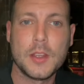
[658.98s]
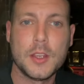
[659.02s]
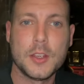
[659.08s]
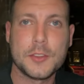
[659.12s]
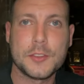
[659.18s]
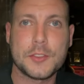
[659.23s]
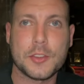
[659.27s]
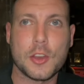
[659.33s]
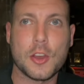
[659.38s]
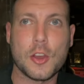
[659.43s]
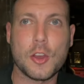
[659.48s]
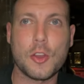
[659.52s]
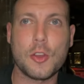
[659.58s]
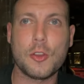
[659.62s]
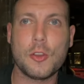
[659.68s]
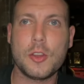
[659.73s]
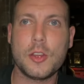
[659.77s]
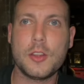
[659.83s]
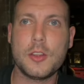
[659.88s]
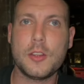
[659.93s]
So
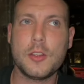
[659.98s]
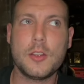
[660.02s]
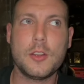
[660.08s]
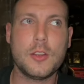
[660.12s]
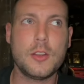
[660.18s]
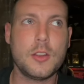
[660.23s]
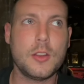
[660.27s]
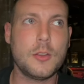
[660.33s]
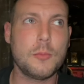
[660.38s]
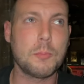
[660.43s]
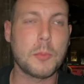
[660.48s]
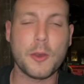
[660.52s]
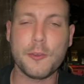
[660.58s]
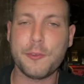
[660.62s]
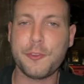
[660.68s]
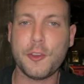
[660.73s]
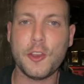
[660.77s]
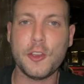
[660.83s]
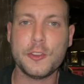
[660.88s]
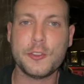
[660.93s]
my
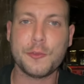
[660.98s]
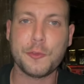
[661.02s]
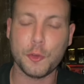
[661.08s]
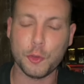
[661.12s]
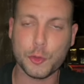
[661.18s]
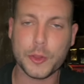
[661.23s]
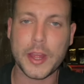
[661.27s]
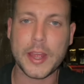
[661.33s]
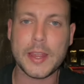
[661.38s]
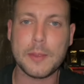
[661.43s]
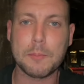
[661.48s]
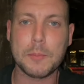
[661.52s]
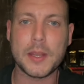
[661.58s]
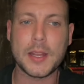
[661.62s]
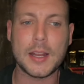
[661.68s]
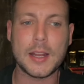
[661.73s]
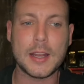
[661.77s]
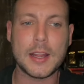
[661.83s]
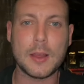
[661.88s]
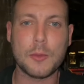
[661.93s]
first full day in
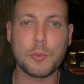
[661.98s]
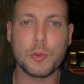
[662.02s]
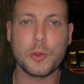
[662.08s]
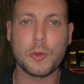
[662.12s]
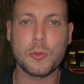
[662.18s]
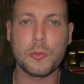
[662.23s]
Manila will